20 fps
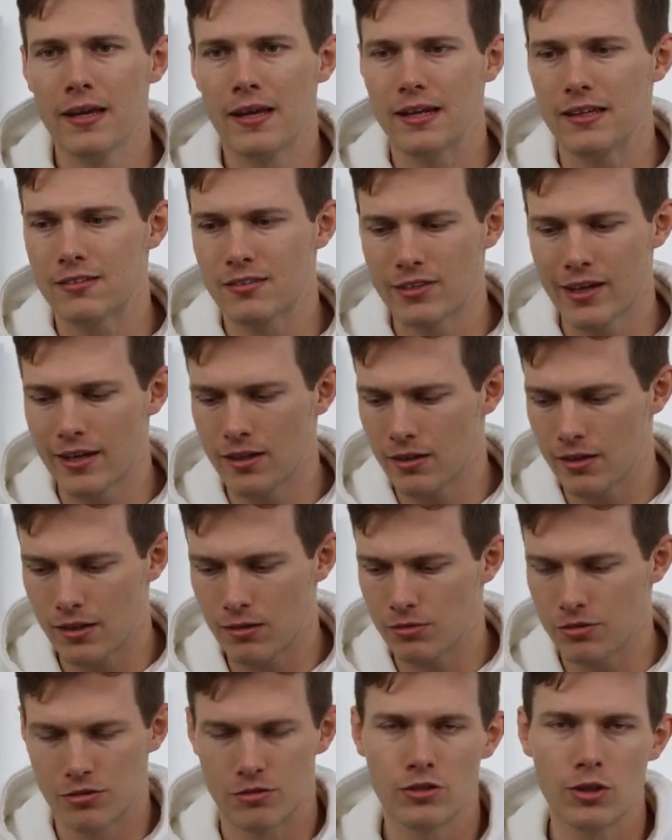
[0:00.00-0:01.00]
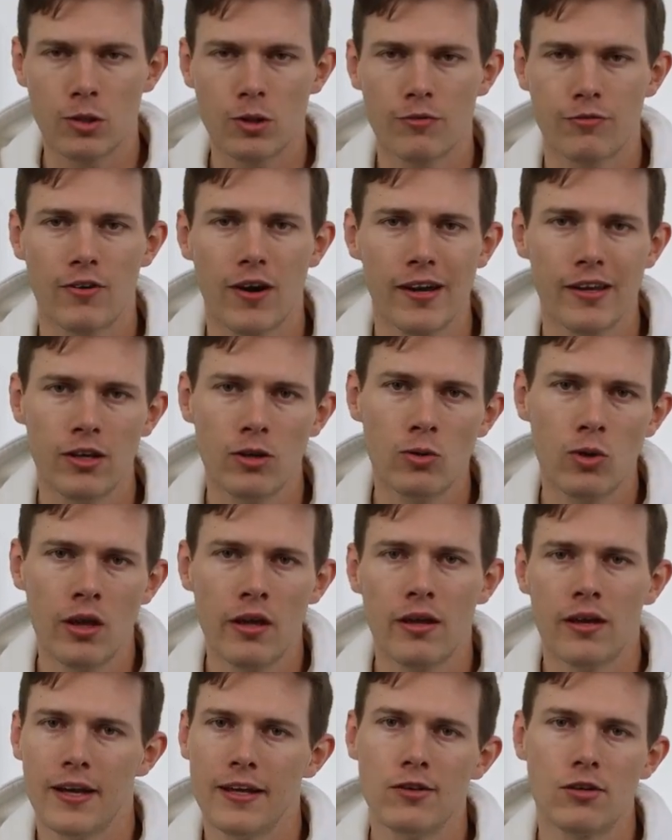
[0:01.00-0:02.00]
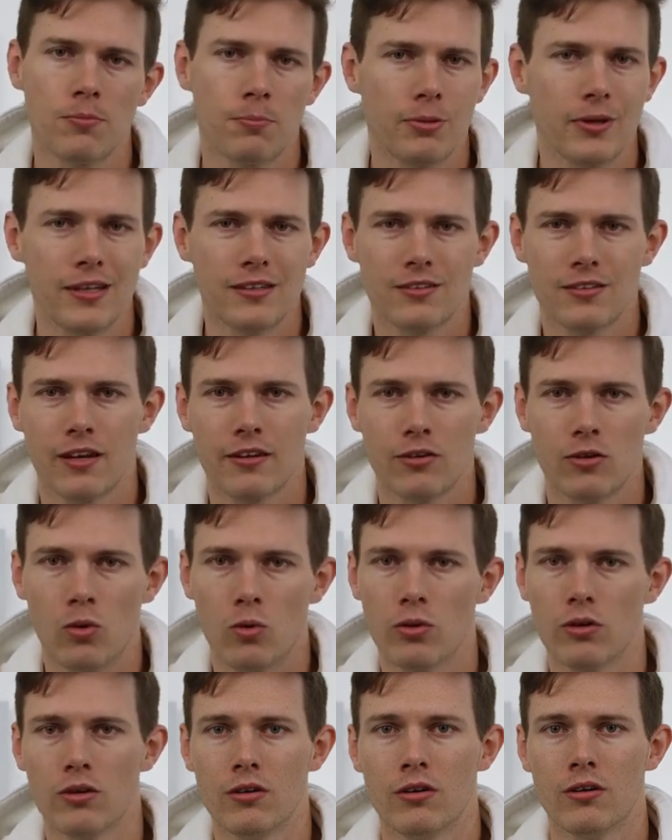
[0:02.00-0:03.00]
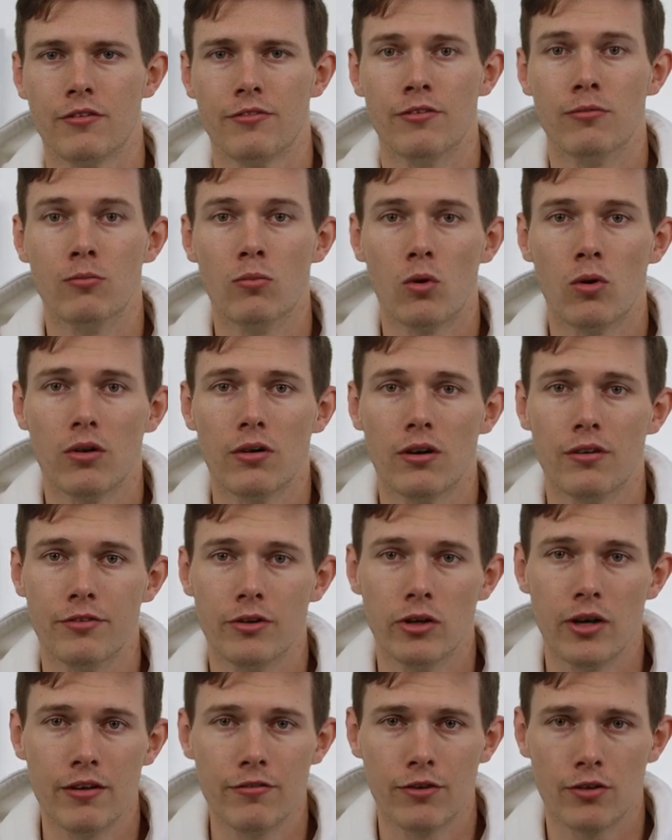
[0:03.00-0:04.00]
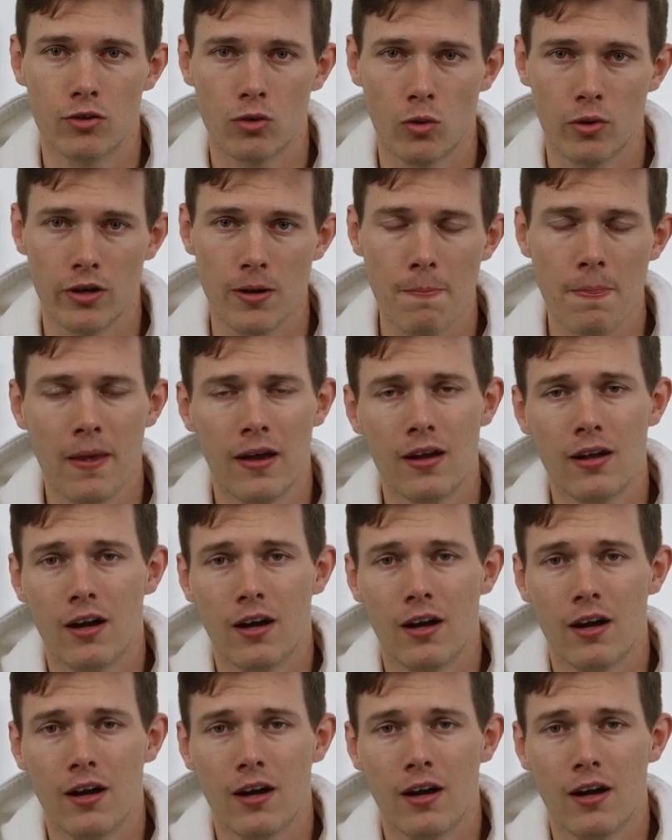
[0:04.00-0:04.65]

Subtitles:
And instead, it'll just notify you and you can place another order for more of your inventory.